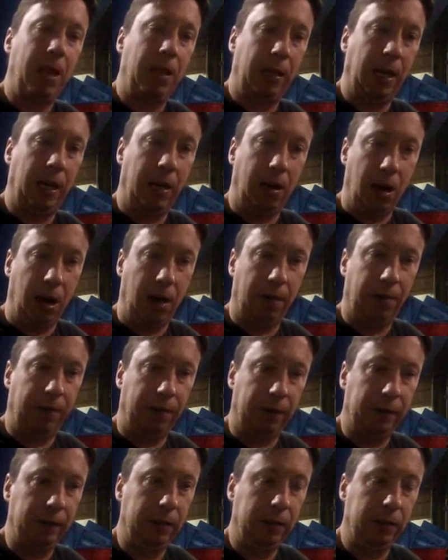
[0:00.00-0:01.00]
let off,
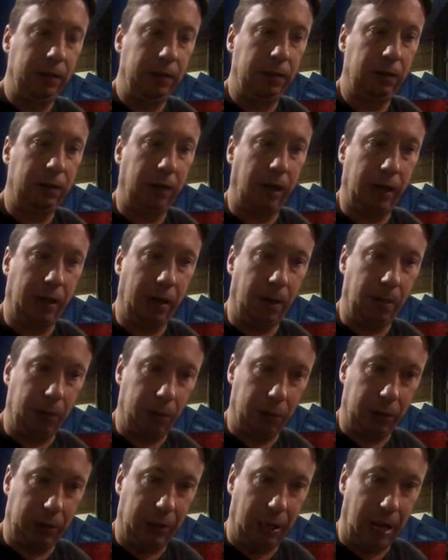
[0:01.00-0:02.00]
let it come
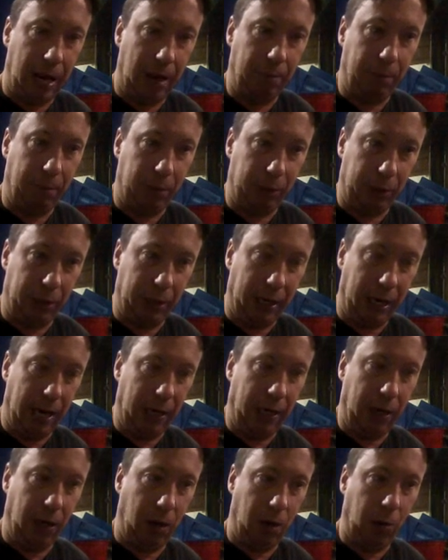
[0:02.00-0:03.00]
to a stop, push
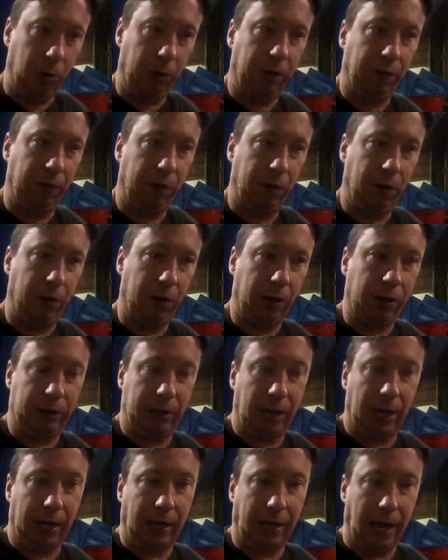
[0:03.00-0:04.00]
again and hold it for a
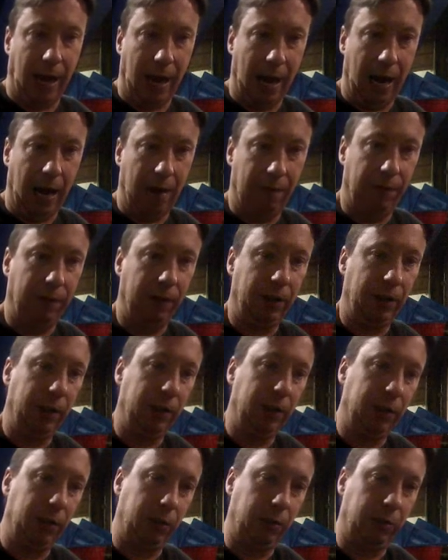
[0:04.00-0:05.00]
second and a half,
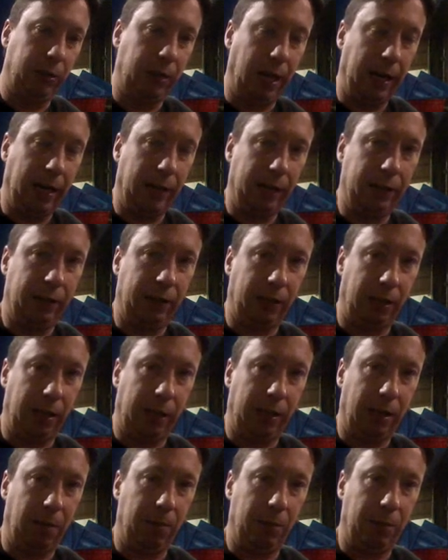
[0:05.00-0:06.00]
2 seconds, let
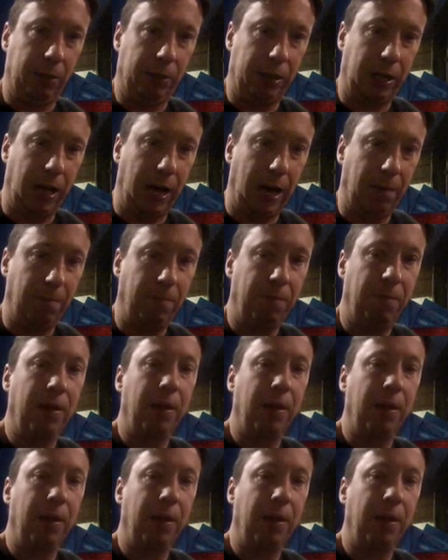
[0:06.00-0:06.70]
it come to a stop.